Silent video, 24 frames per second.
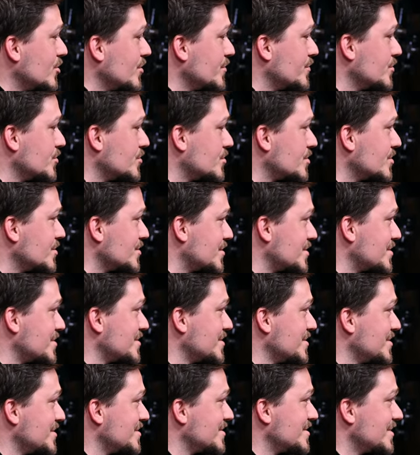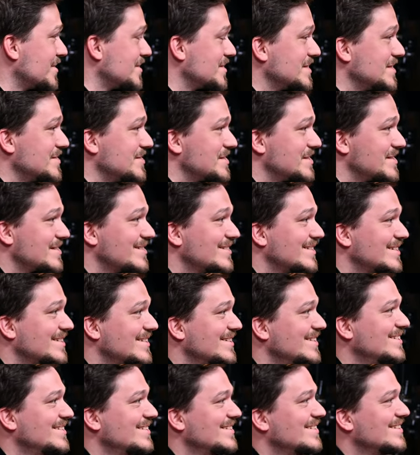I don't know if you saw, no, saw that. I'm
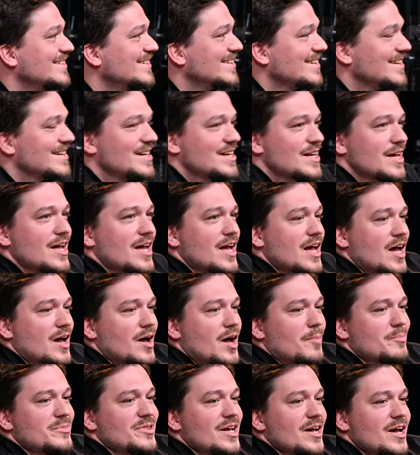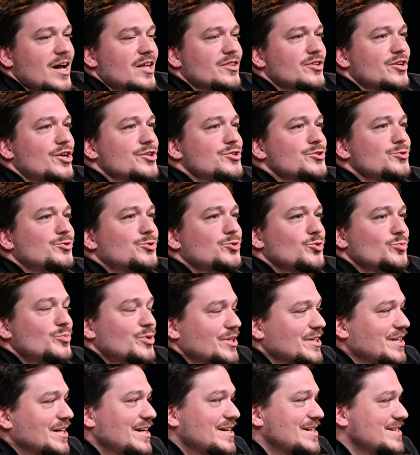sorry. They're, they're I'm, I'm not a
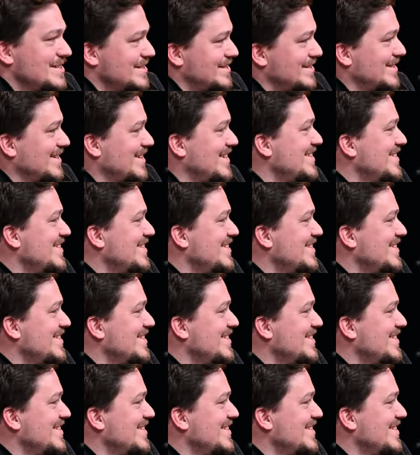YouTuber, guys.